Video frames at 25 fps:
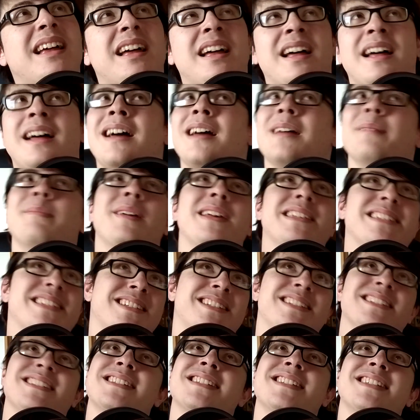I'm
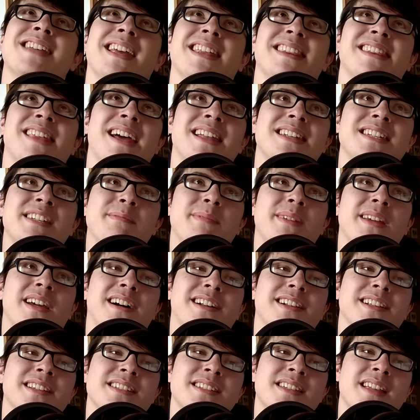hesitant to say that, to be
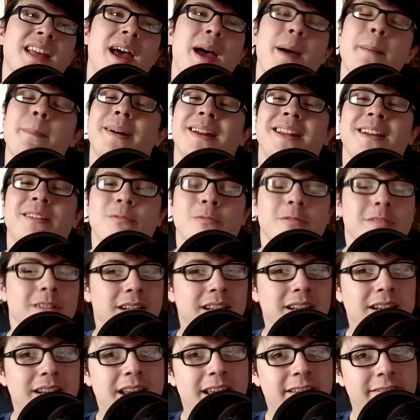honest. But it
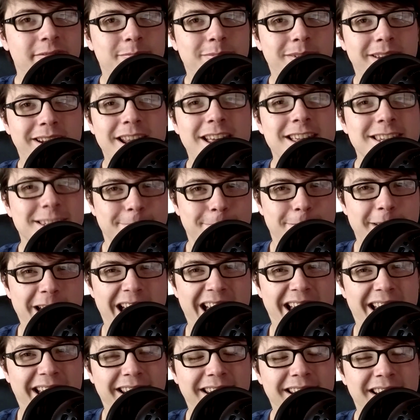wouldn't have been as
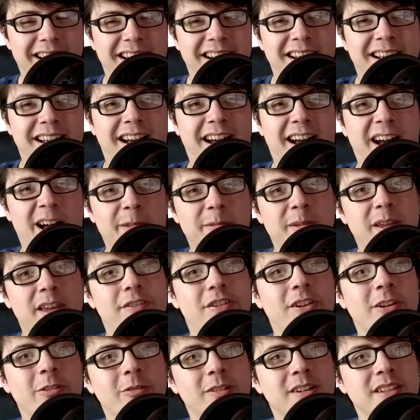bad if
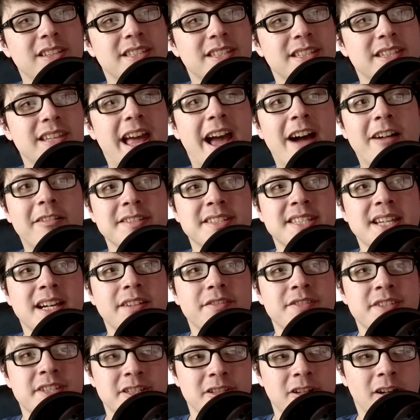it was outside
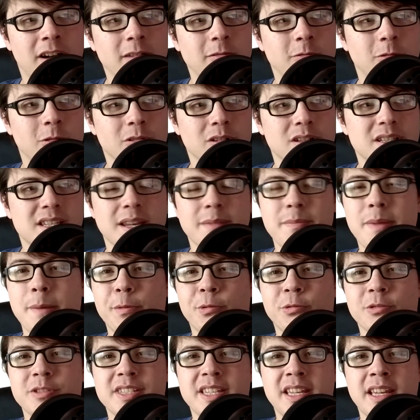of Star Wars. And
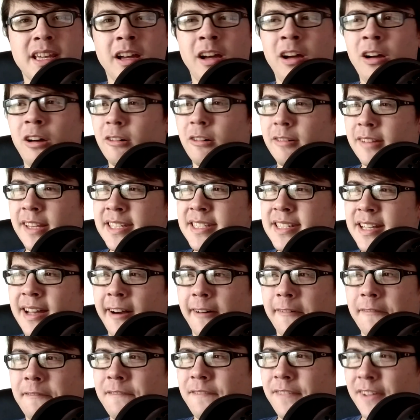people will say, oh, that's not
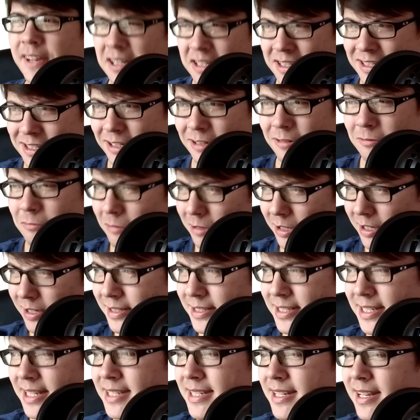how fiction
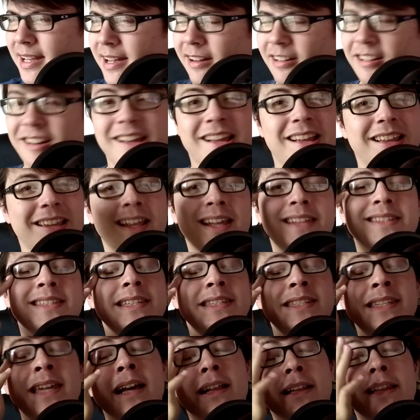works. That's
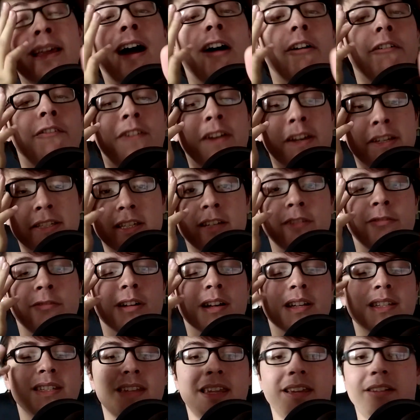exactly how fiction
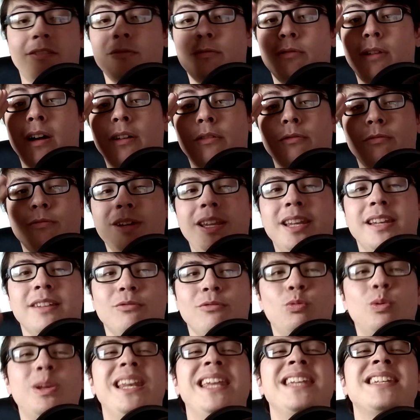works. When we
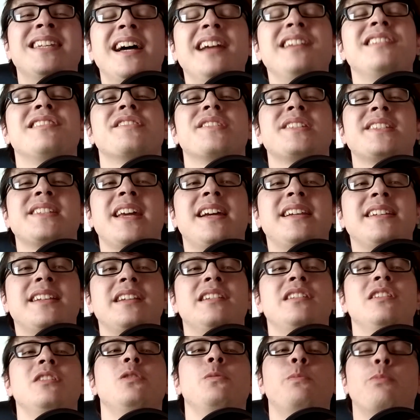need to understand a
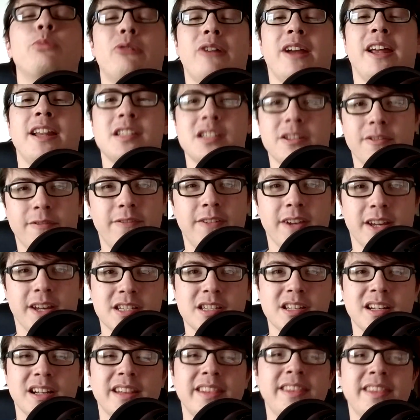new branch of
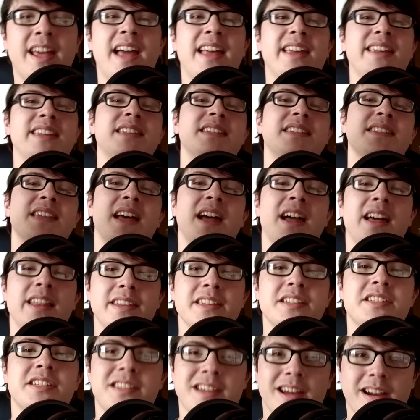fiction, and that is the
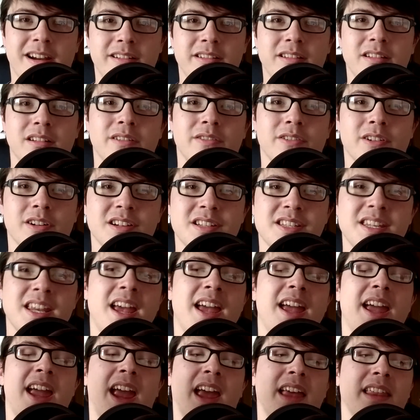shared universe
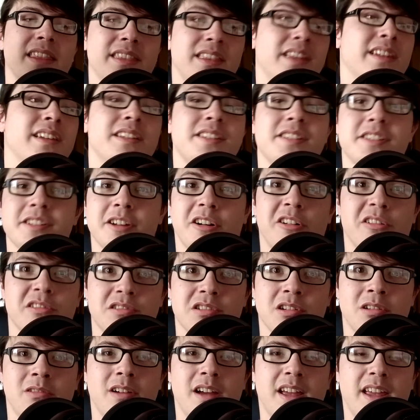and the
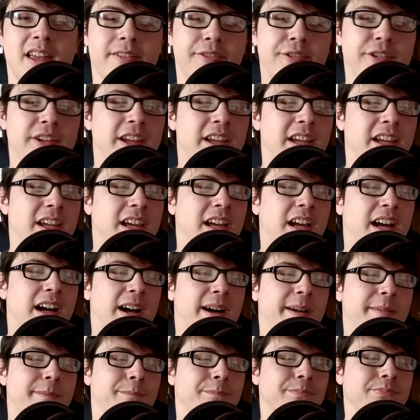nostalgia wave.
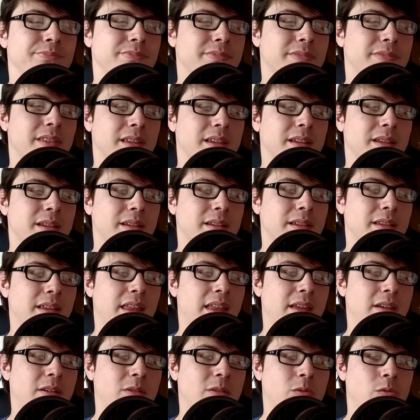
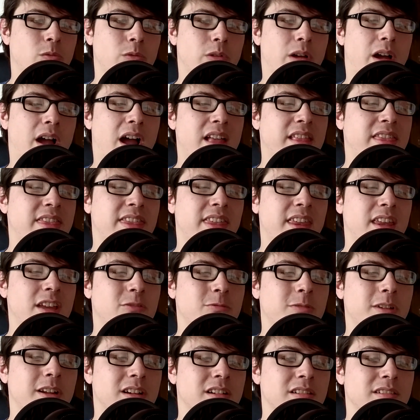I think
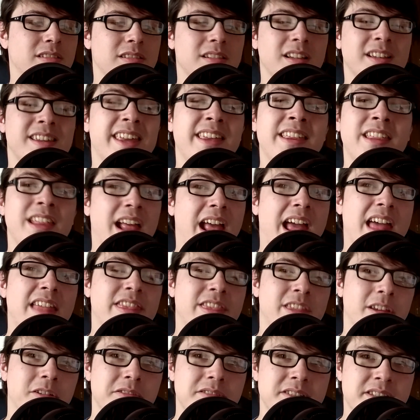we are looking at
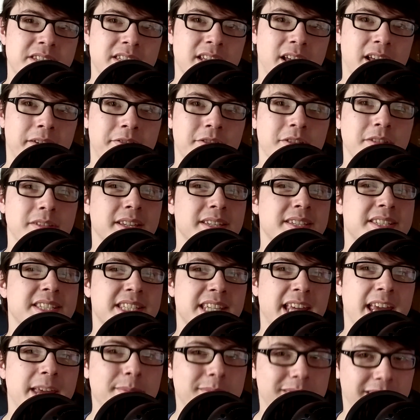those stuff through the
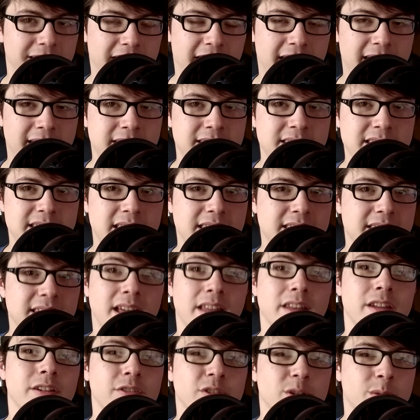same lens as
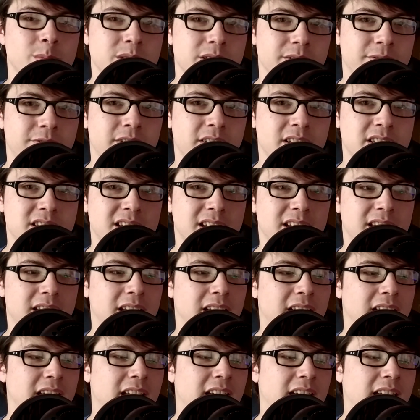other forms of fiction
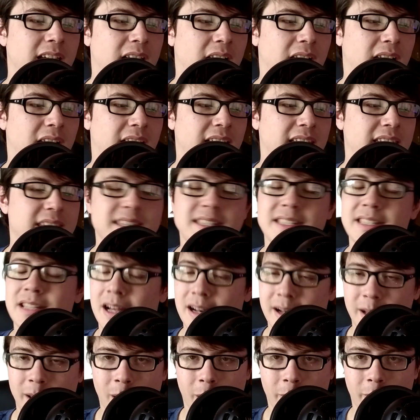is
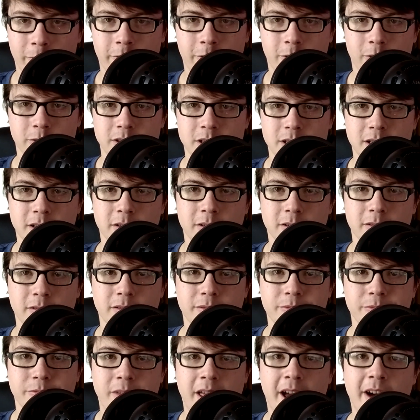not helpful to
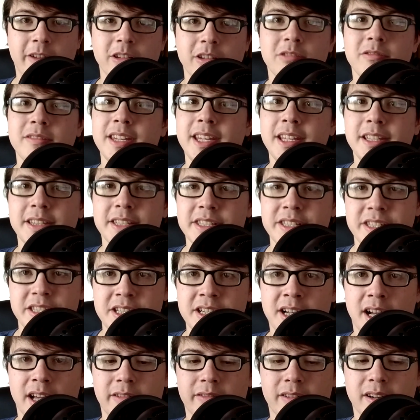how unique this
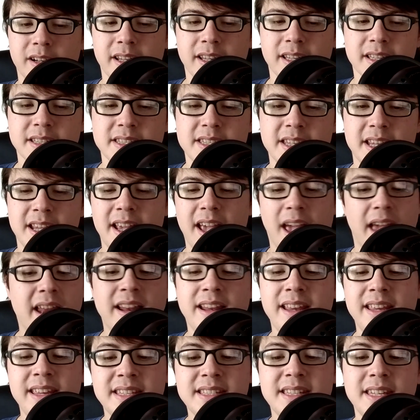genre is. And
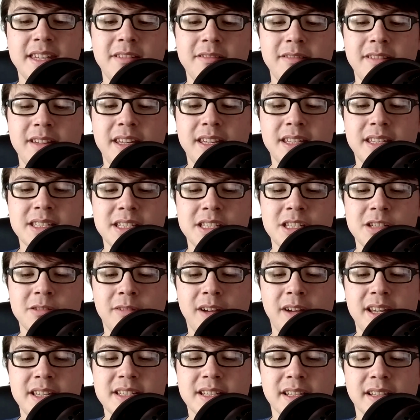it is a unique
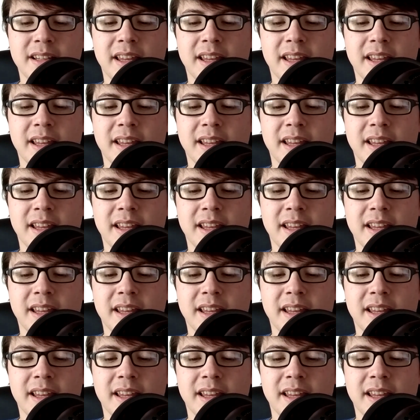situation.